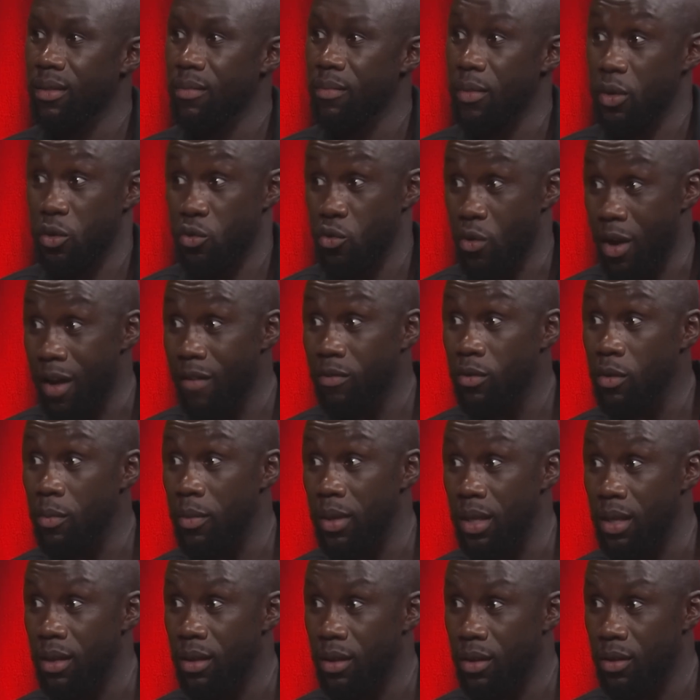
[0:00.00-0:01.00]
But you have to
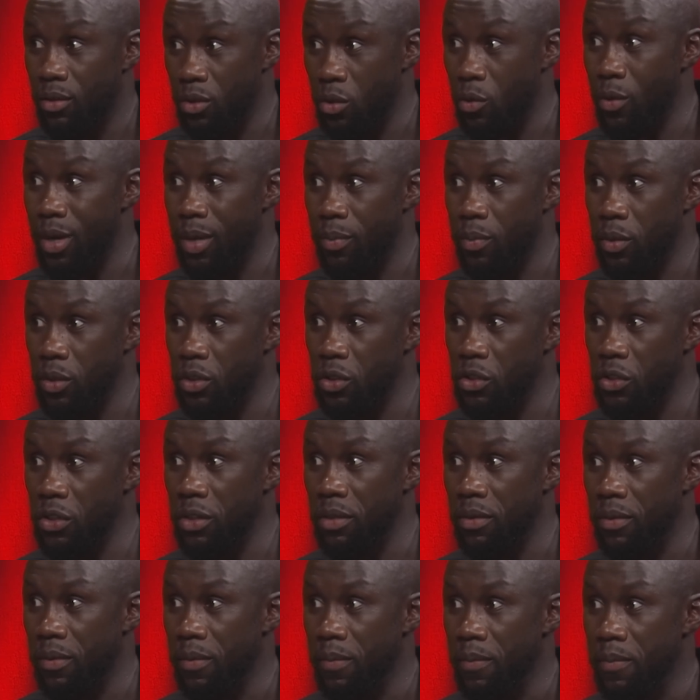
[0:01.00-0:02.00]
be on the right
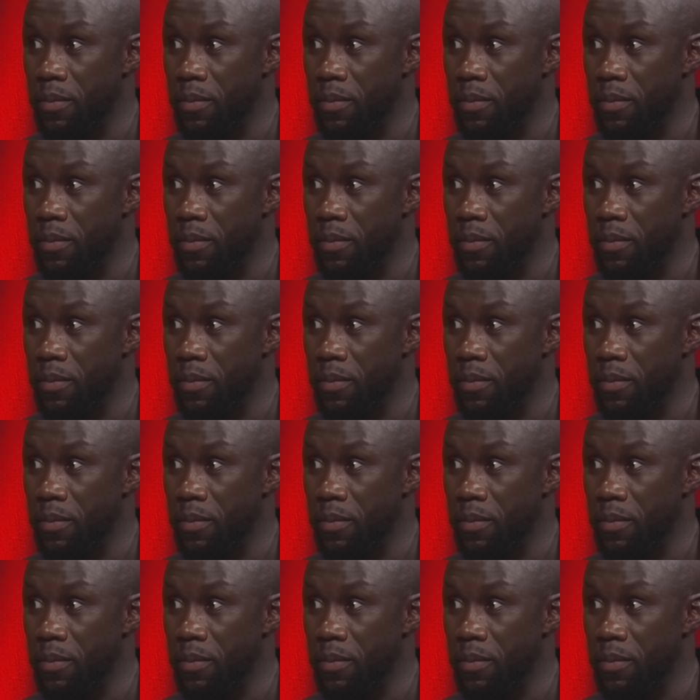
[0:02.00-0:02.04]
position.